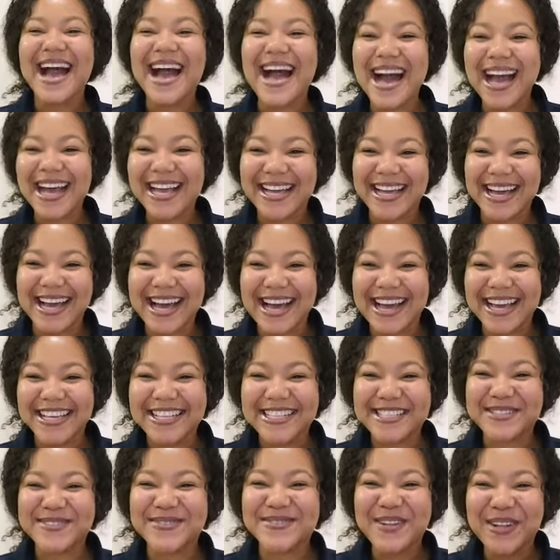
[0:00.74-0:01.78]
Hi
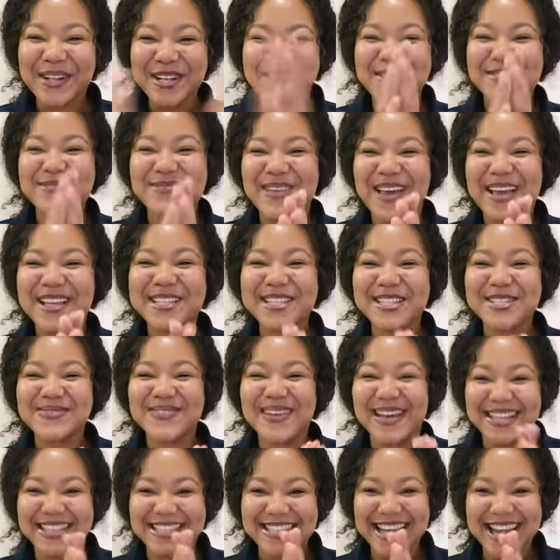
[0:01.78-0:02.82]
guys, welcome back to
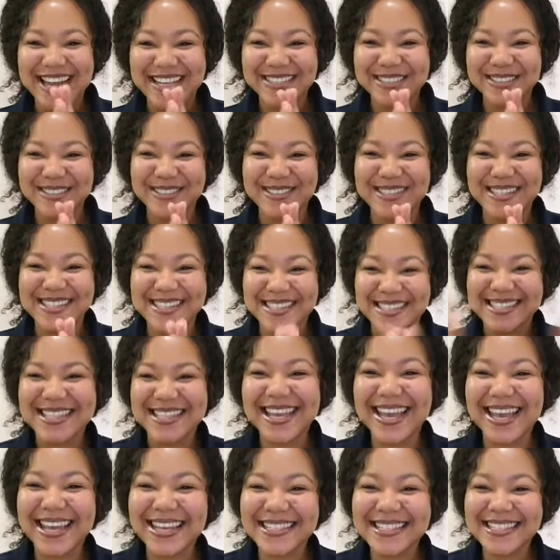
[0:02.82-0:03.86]
my channel. This is
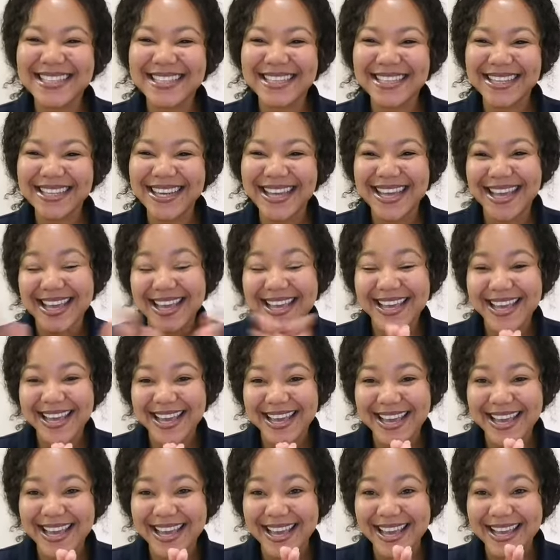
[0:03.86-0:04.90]
KG
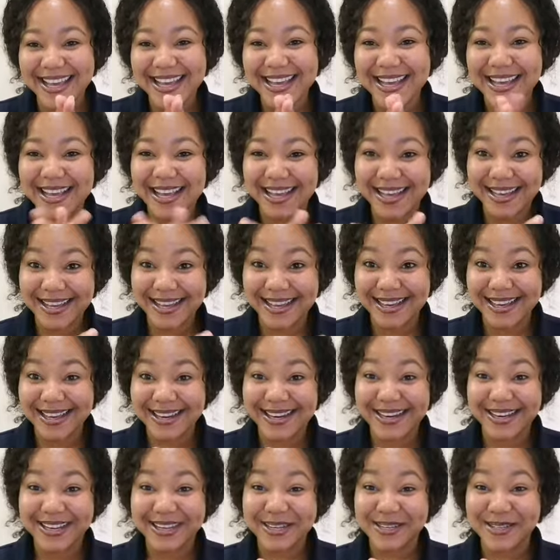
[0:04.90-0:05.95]
aka
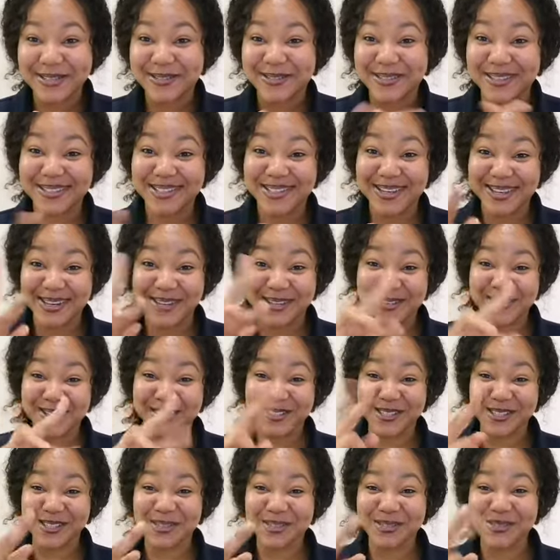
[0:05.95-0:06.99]
Khalalelo. Did I not
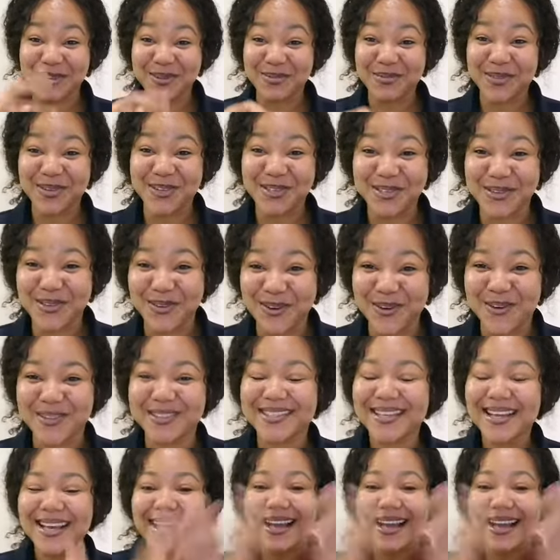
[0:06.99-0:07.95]
just swap this around?